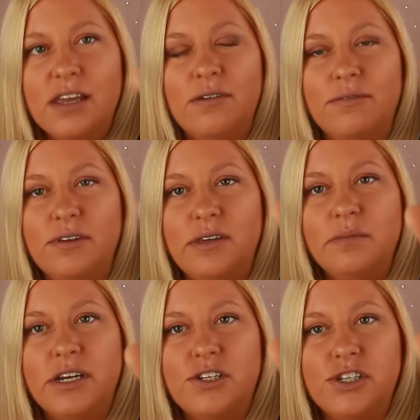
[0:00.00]
It really
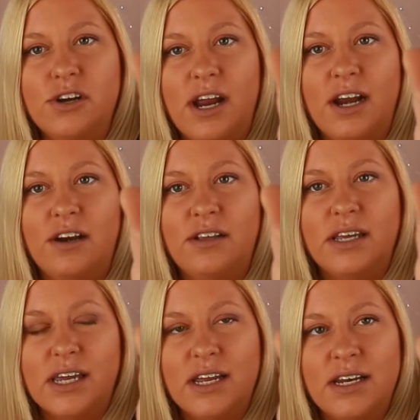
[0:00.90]
makes your hair
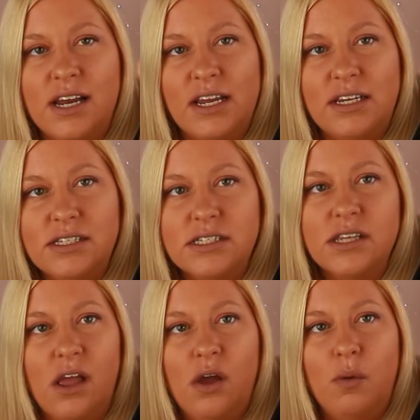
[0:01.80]
look a nice
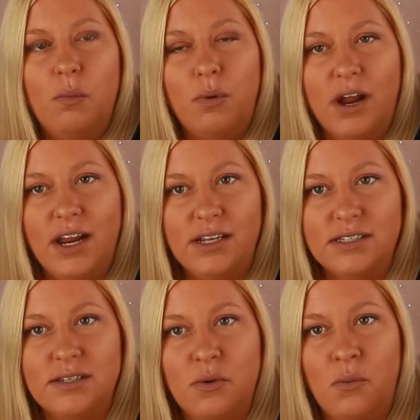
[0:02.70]

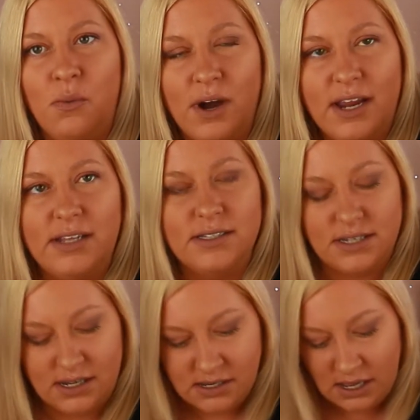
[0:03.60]
bright white
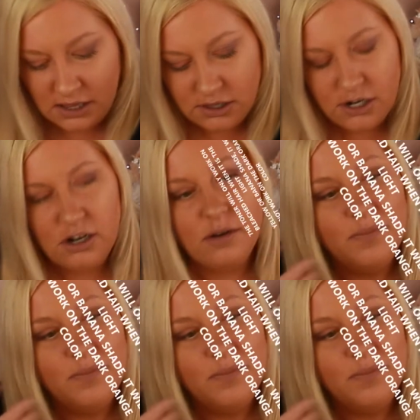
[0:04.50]
color.